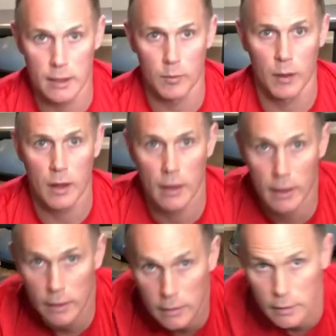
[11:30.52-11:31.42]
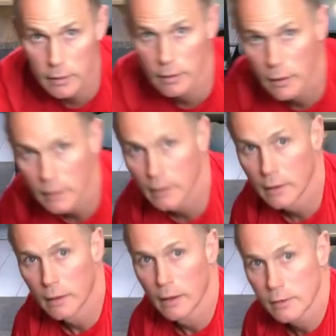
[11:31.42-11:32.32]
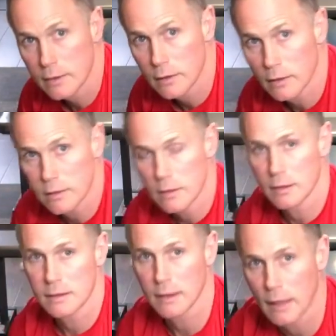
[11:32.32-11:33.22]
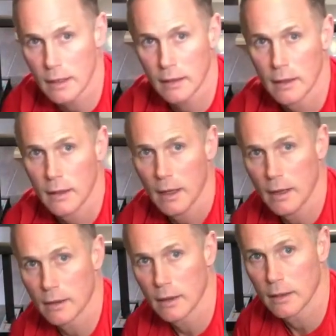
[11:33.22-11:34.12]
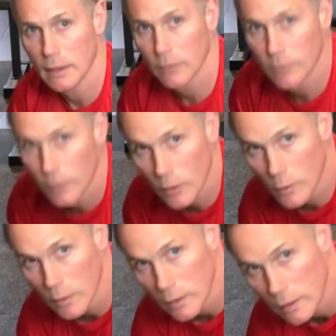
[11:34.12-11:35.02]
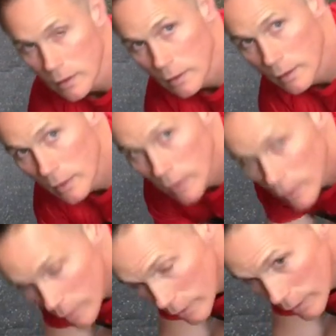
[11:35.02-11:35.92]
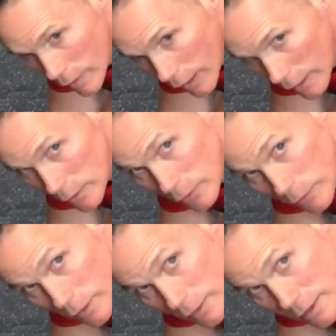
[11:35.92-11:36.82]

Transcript: in behind. I'll just turn so you can see that. And you're going to lean forward, and you'll feel this